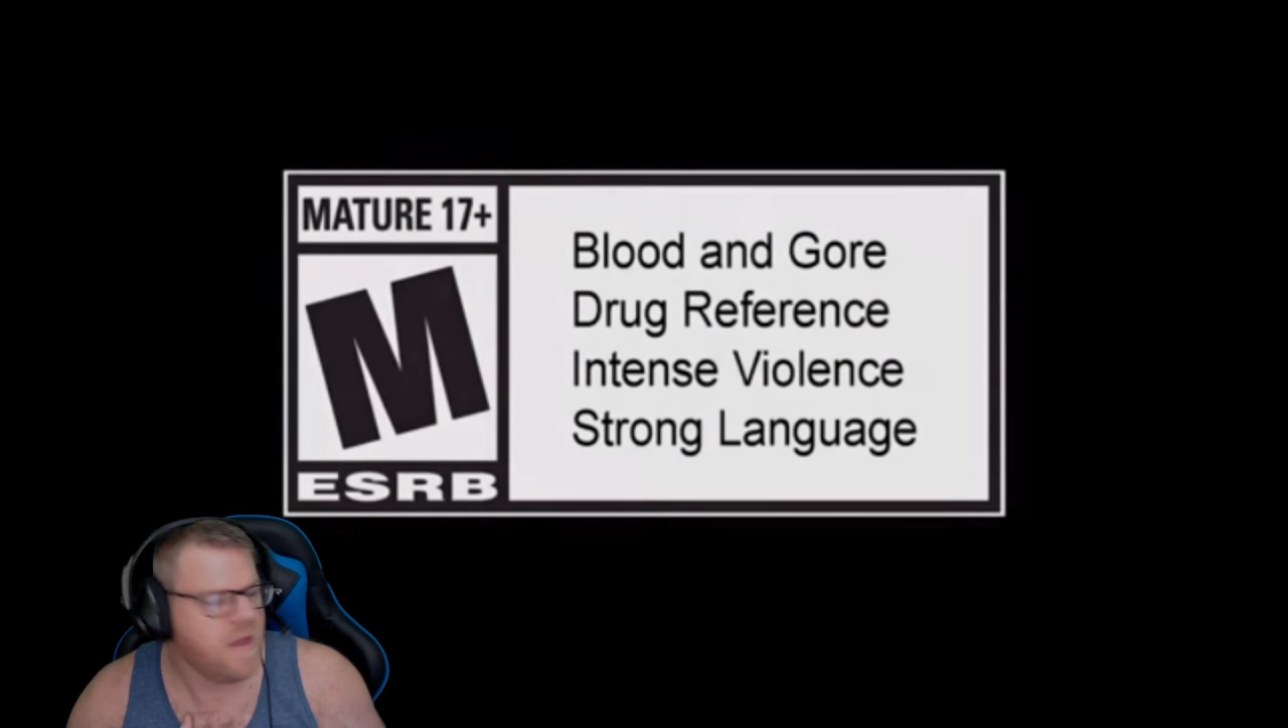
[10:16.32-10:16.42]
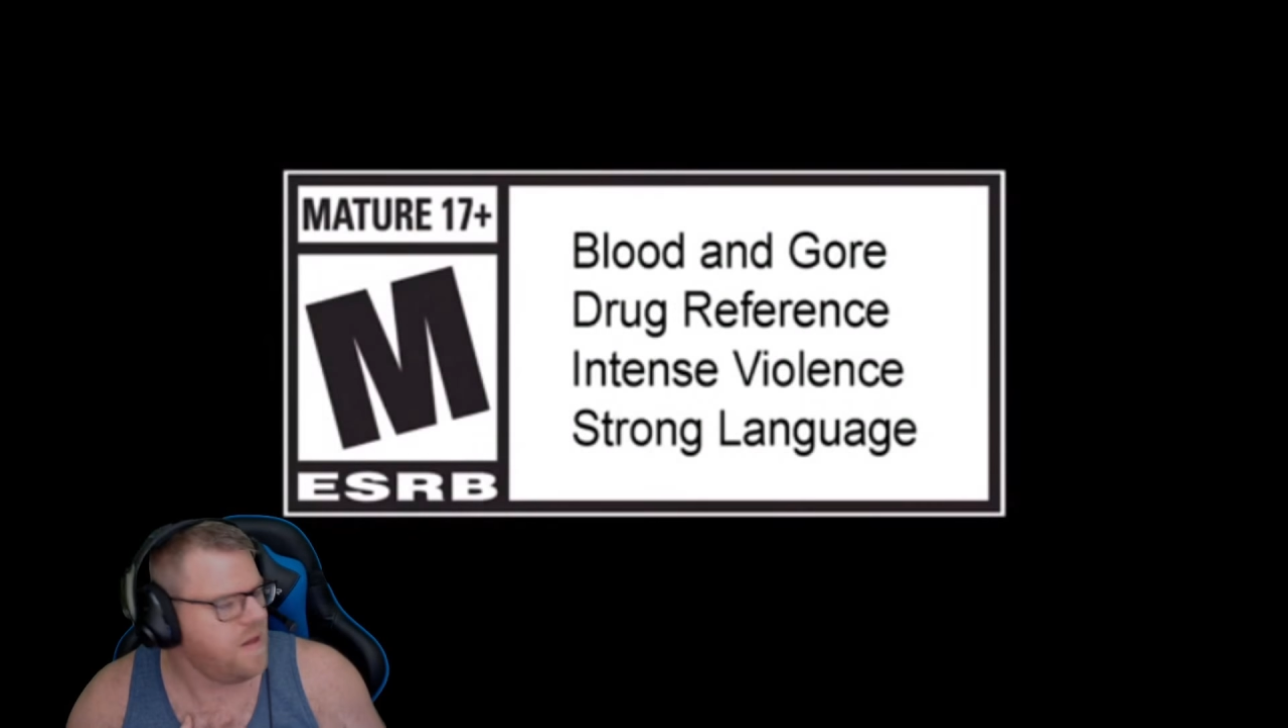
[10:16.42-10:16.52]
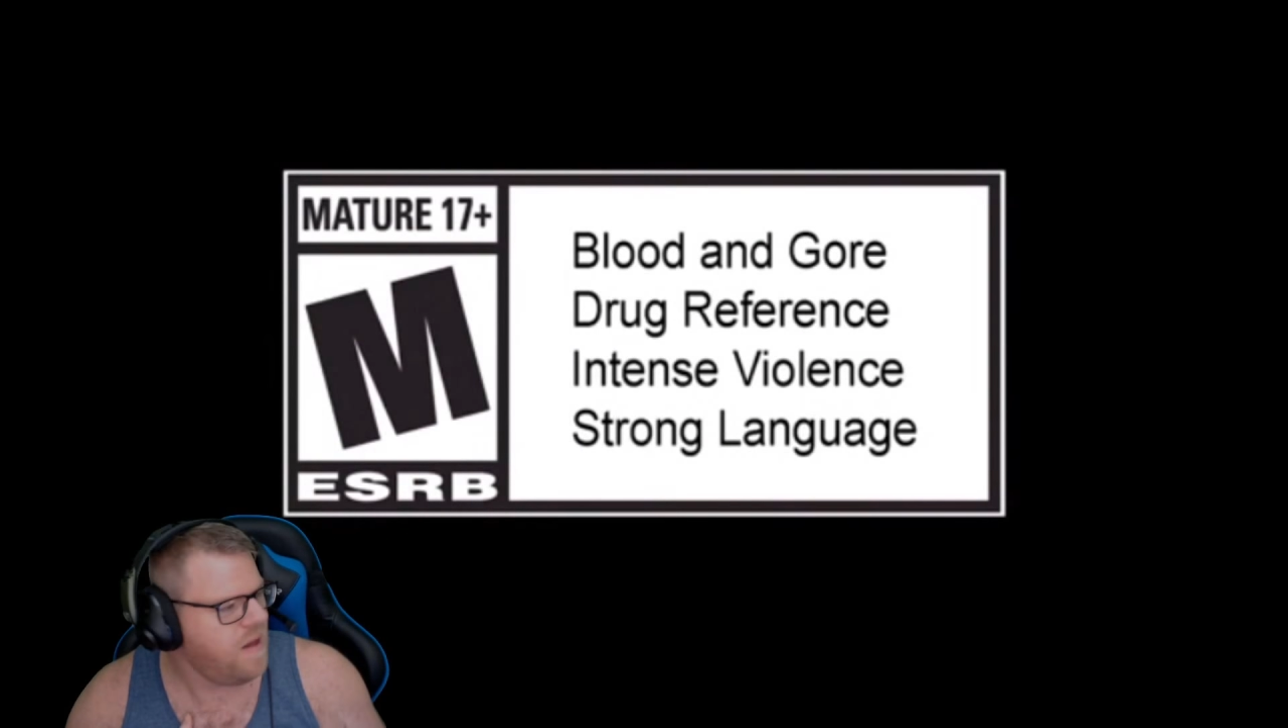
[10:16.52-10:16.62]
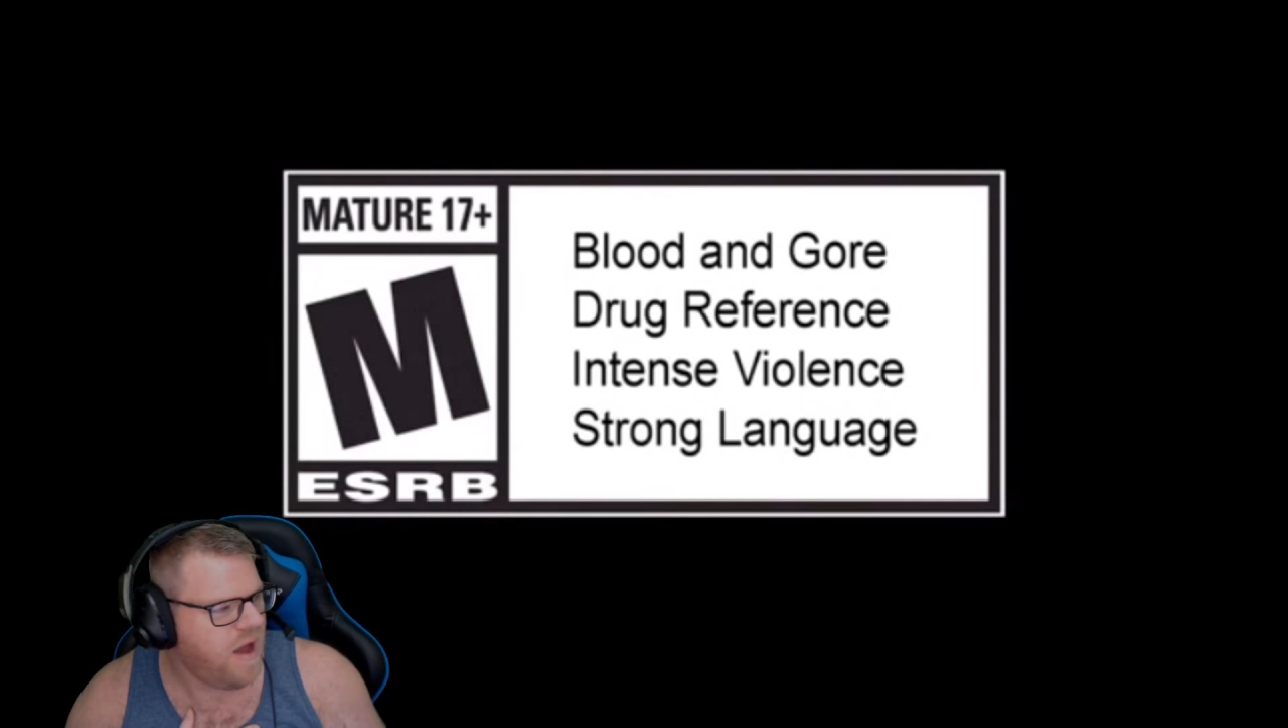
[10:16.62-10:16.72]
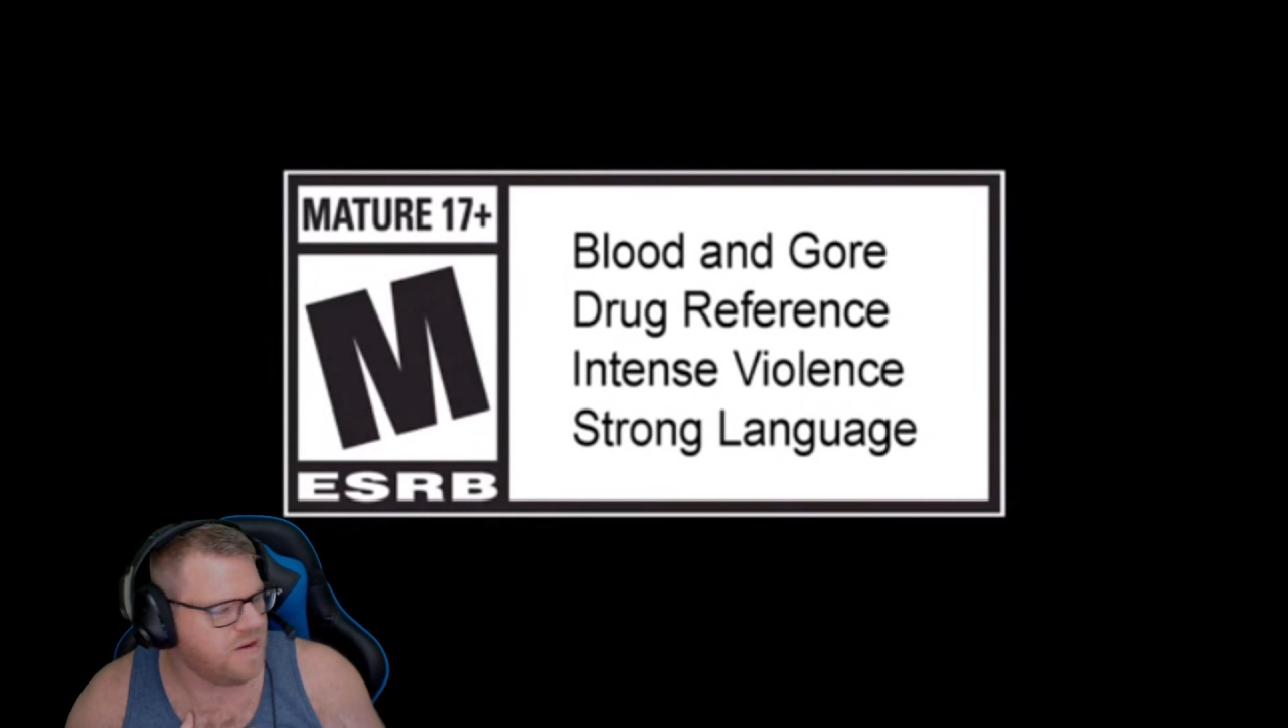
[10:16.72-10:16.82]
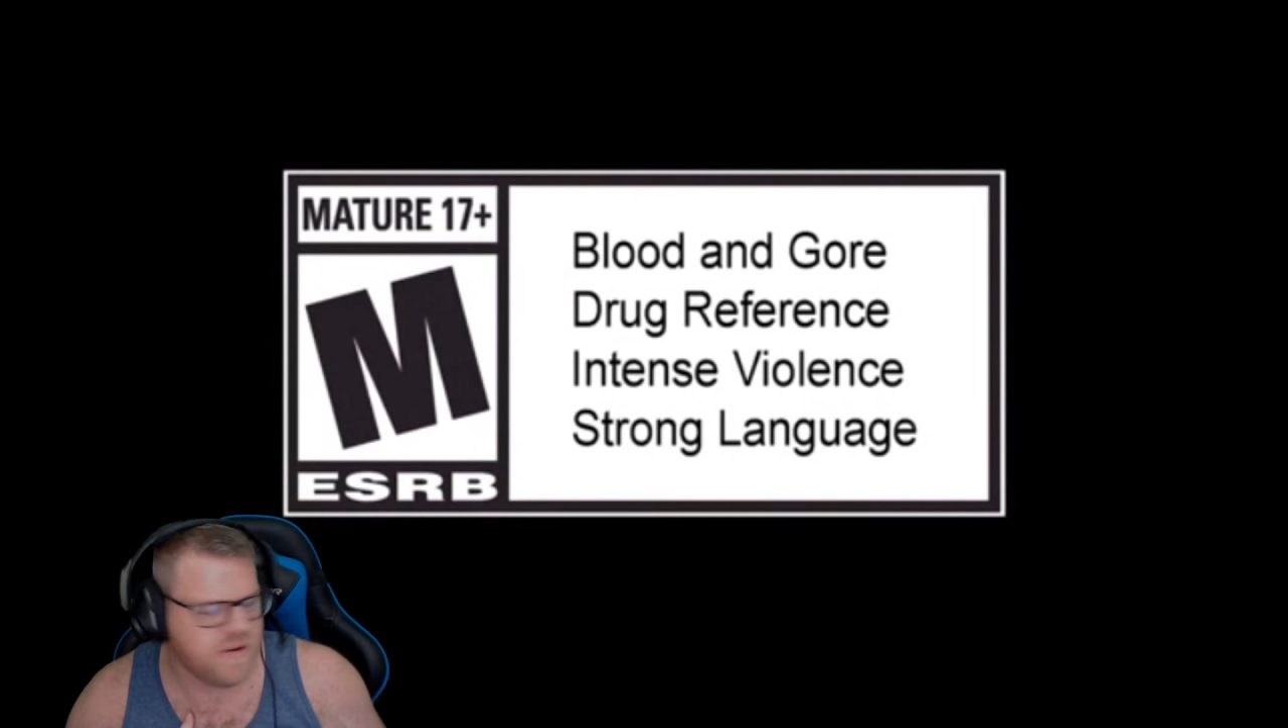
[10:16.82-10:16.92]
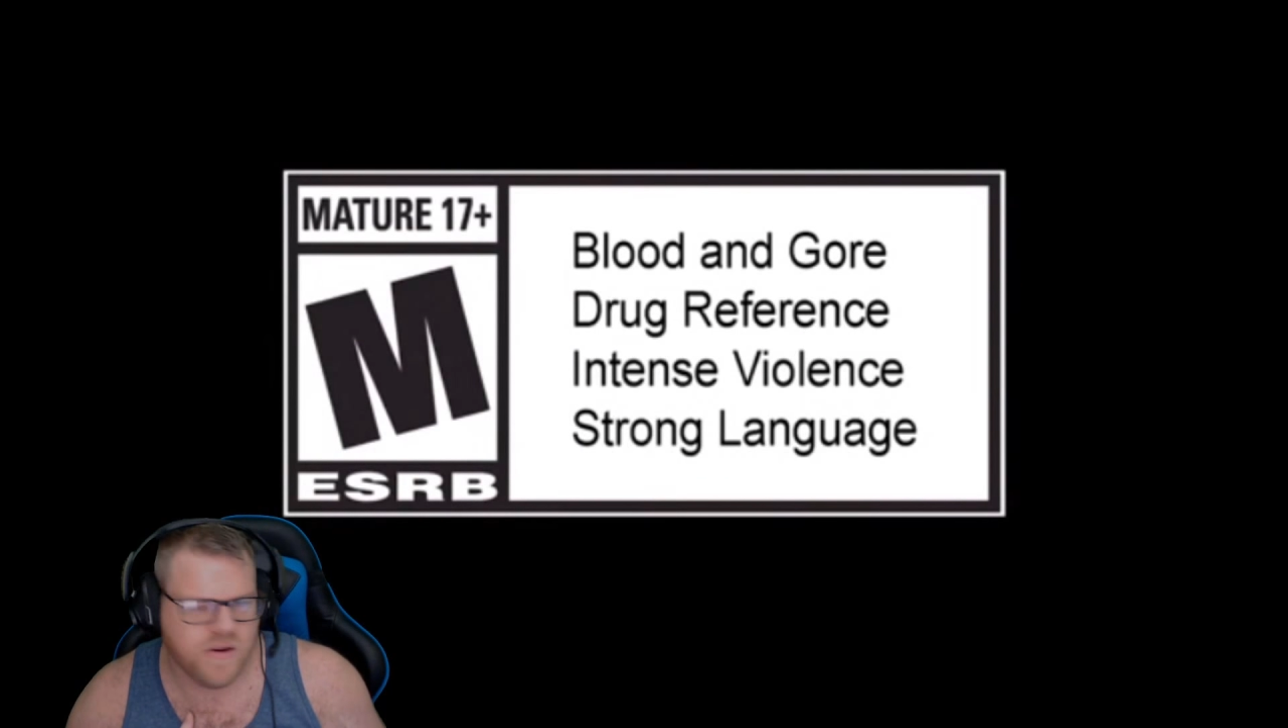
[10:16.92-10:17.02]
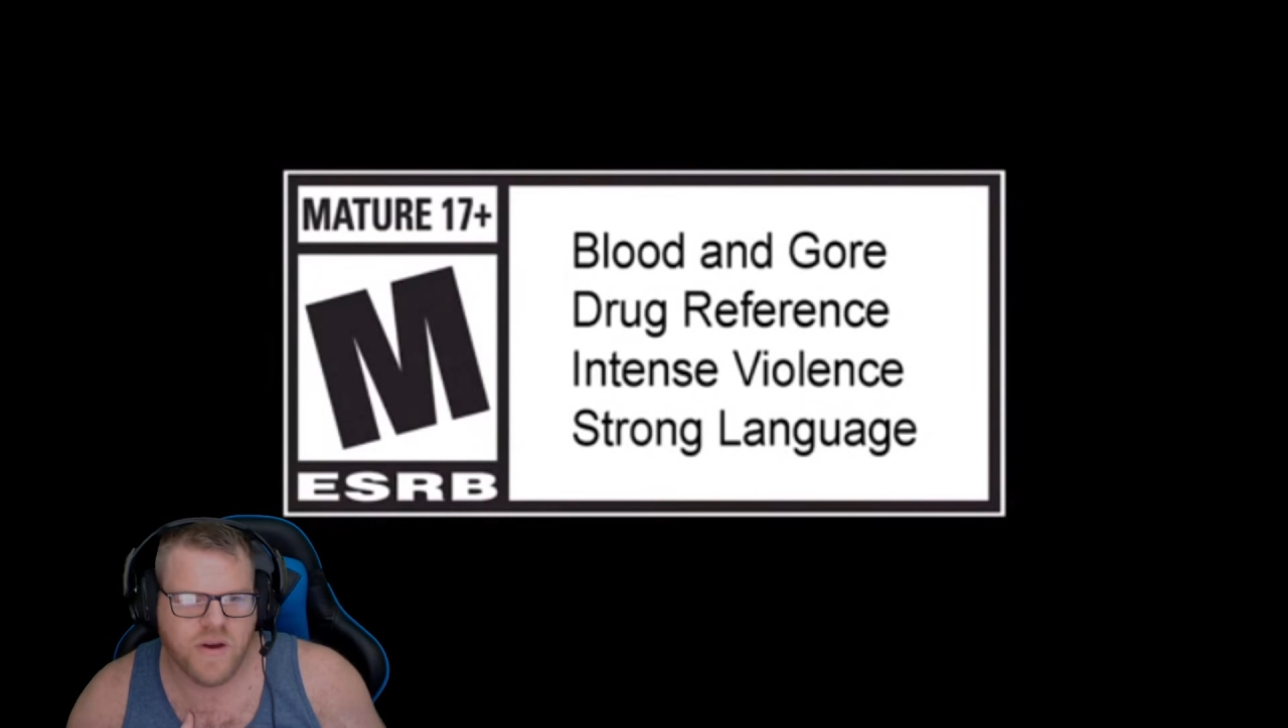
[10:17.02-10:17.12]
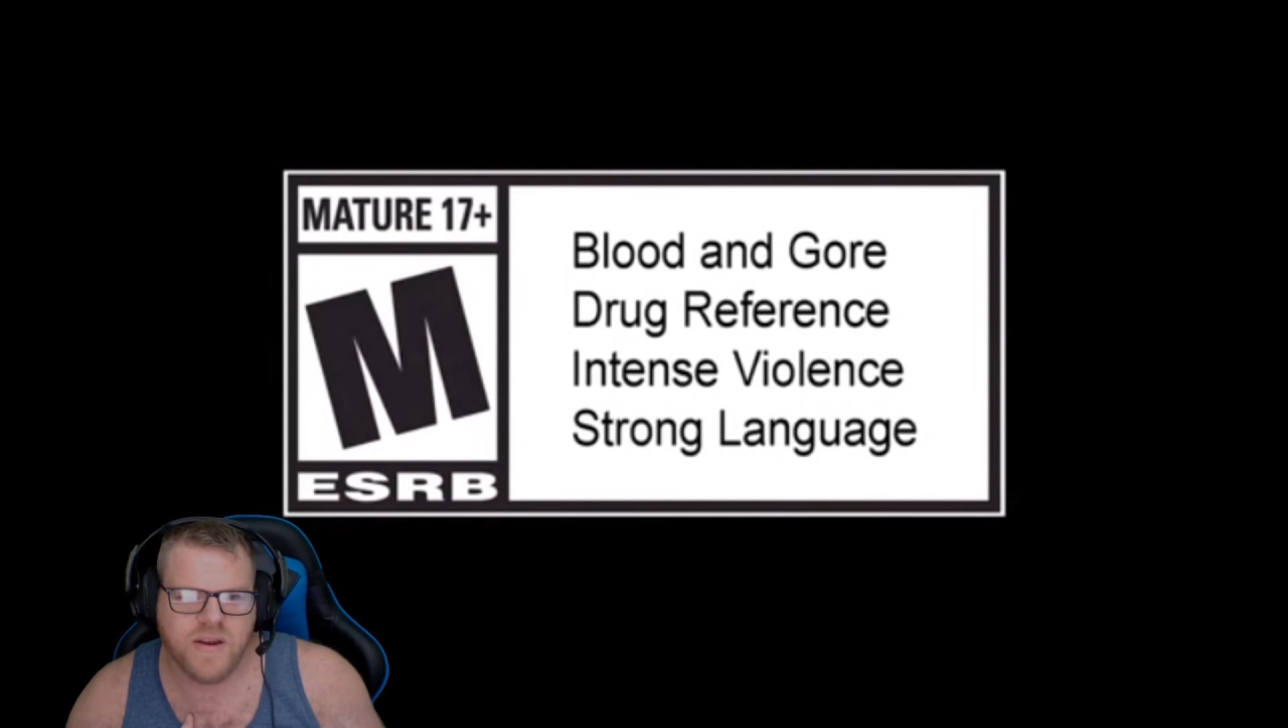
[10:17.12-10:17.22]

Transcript: I had no